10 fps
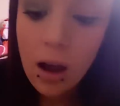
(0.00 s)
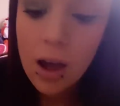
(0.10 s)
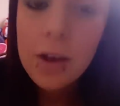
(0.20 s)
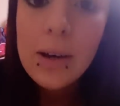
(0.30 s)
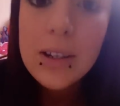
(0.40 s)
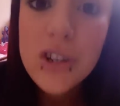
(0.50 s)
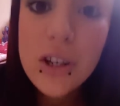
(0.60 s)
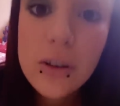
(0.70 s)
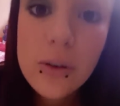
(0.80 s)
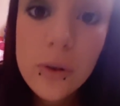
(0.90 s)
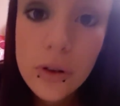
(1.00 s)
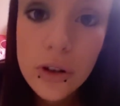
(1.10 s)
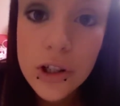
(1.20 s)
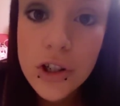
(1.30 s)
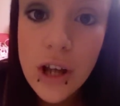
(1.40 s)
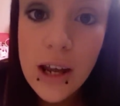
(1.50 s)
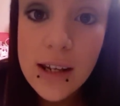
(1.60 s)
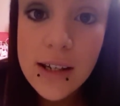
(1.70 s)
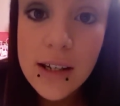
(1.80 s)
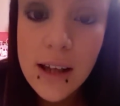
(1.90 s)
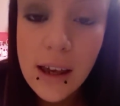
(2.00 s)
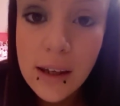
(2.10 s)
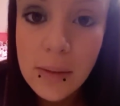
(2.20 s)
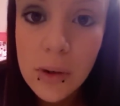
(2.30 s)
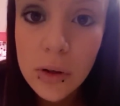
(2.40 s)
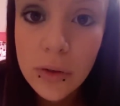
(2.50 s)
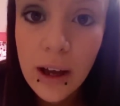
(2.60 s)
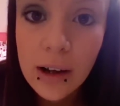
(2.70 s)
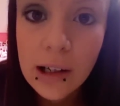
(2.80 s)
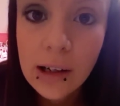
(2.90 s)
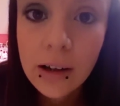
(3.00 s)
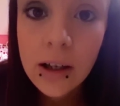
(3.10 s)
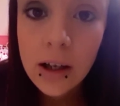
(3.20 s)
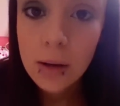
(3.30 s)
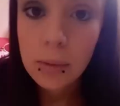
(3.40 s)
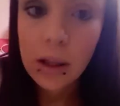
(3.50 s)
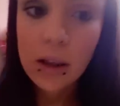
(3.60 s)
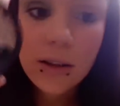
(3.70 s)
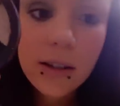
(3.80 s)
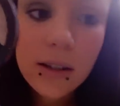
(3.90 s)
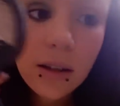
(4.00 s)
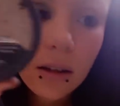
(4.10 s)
I don't actually know the shade name of that colour because